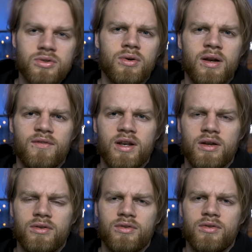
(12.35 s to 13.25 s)
do any
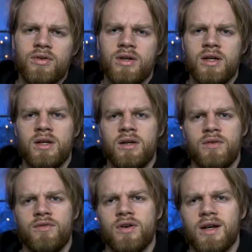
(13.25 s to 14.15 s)
videos
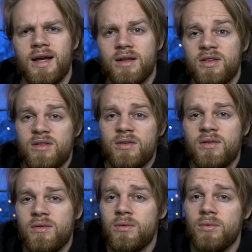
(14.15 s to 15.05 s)
for the last
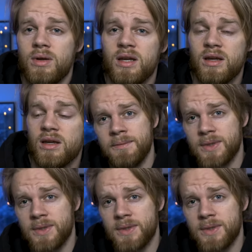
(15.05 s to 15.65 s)
week.